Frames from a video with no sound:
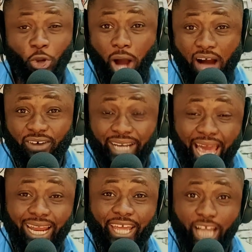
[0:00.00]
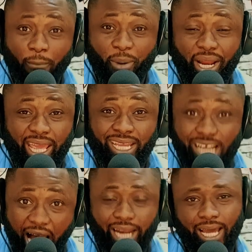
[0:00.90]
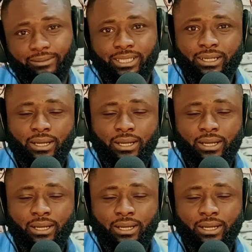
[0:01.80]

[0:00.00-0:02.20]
We don't have an airline company in Ghana.